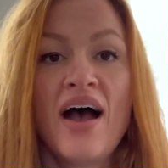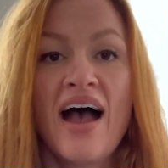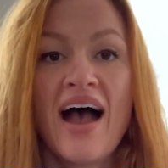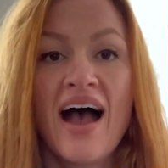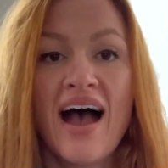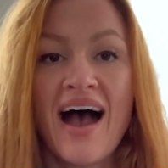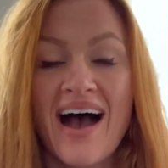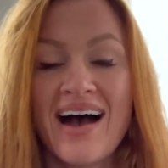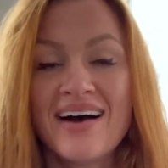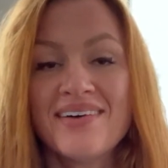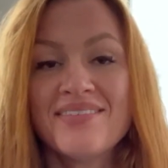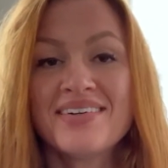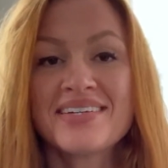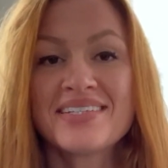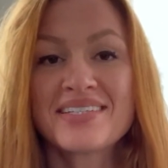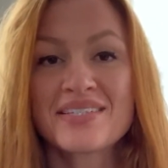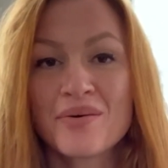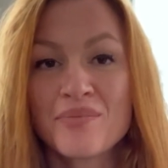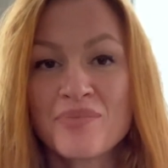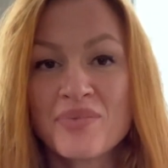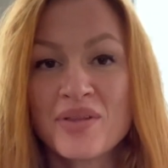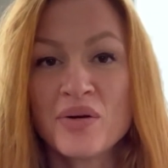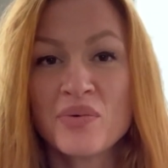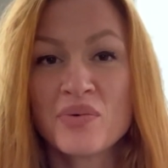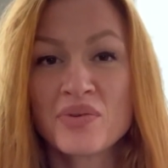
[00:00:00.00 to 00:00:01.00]
having
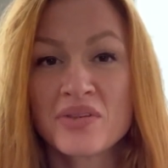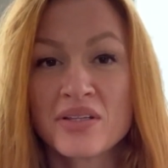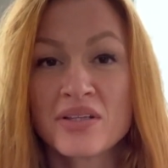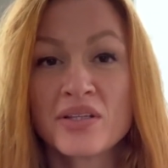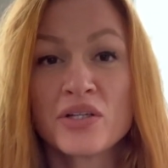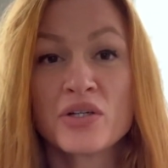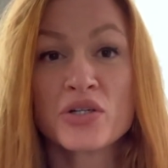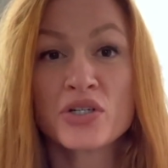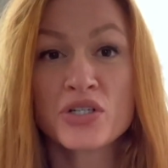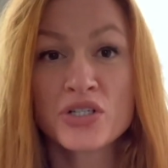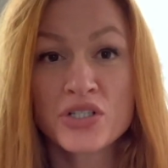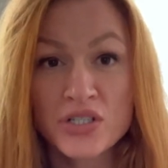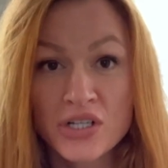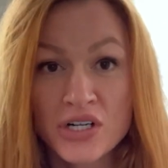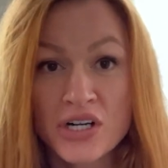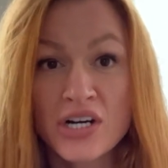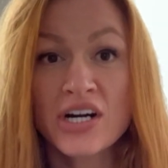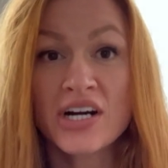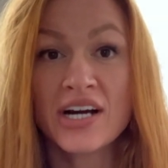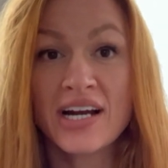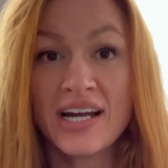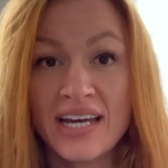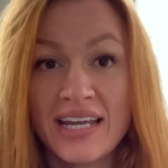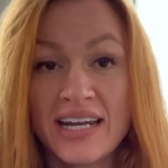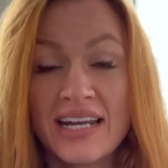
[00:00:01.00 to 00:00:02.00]
something with a little sugar
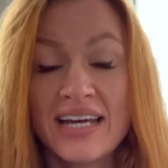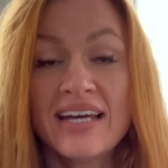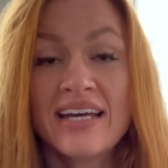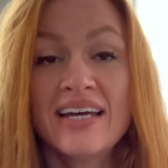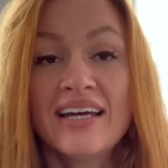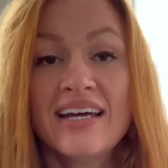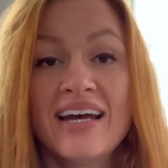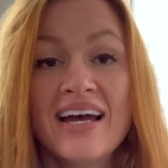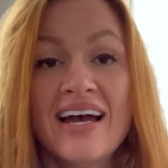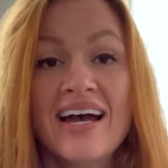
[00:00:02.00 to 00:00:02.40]
in it